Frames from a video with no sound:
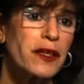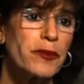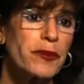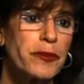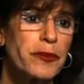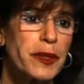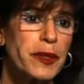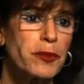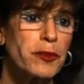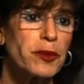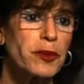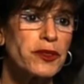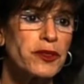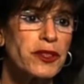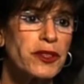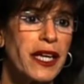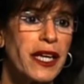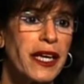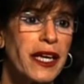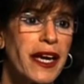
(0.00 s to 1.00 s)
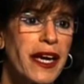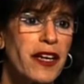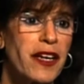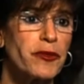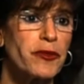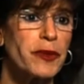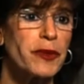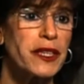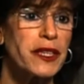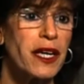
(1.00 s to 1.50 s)
People today
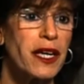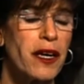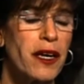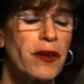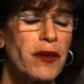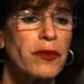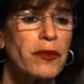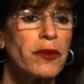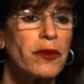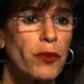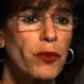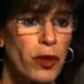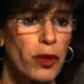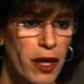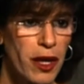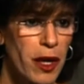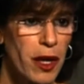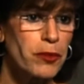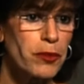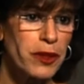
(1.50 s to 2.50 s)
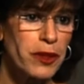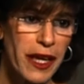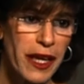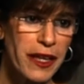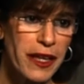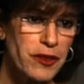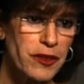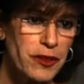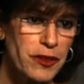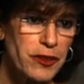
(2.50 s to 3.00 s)
have become more
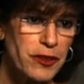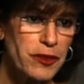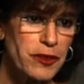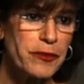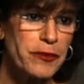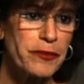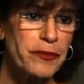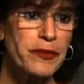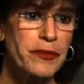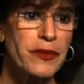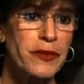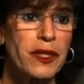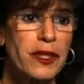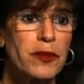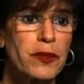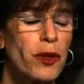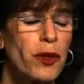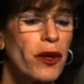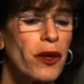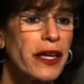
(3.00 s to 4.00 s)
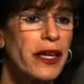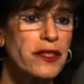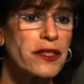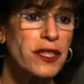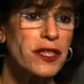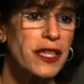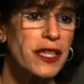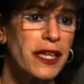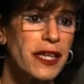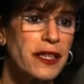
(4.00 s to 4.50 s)
complex, more
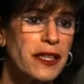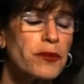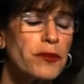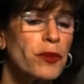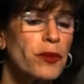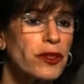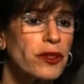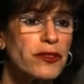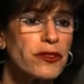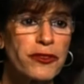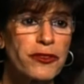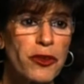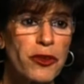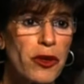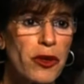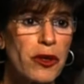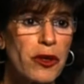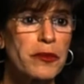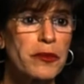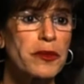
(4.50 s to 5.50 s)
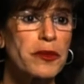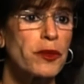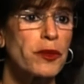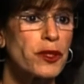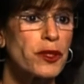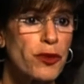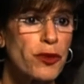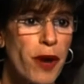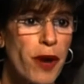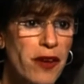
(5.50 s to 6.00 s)
educated, more informed, more
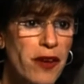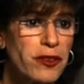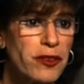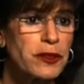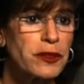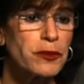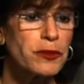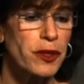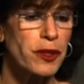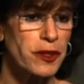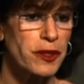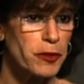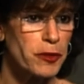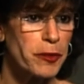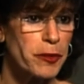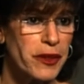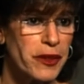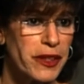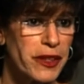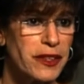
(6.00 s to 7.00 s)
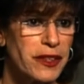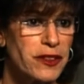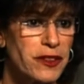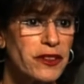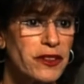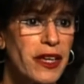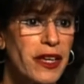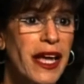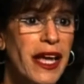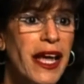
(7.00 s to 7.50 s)
traveled, more
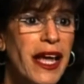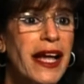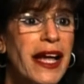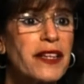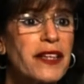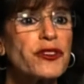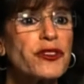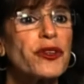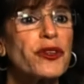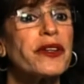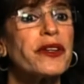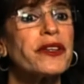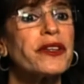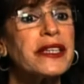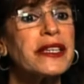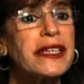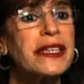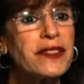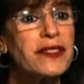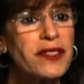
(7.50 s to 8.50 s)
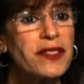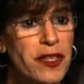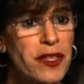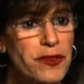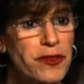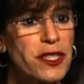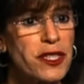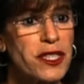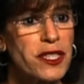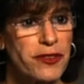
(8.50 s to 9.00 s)
experienced, and so their needs
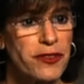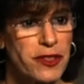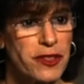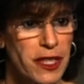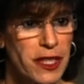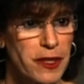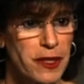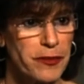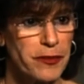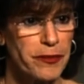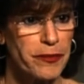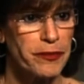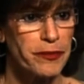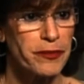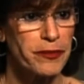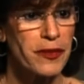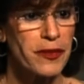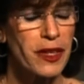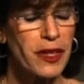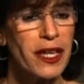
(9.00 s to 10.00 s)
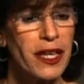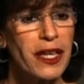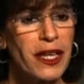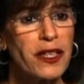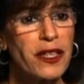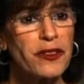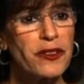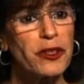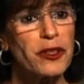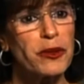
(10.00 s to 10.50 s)
have shifted.
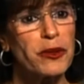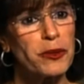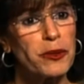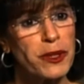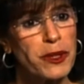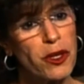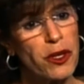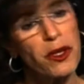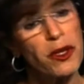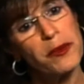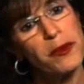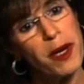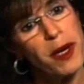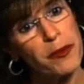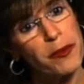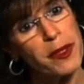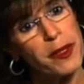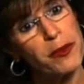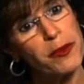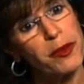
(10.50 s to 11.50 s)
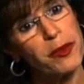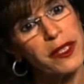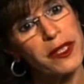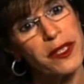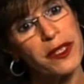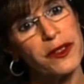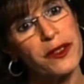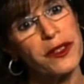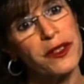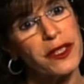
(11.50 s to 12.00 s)
So when we talk about people
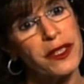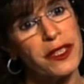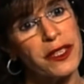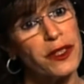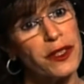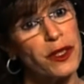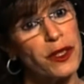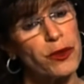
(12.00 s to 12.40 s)
either in, in their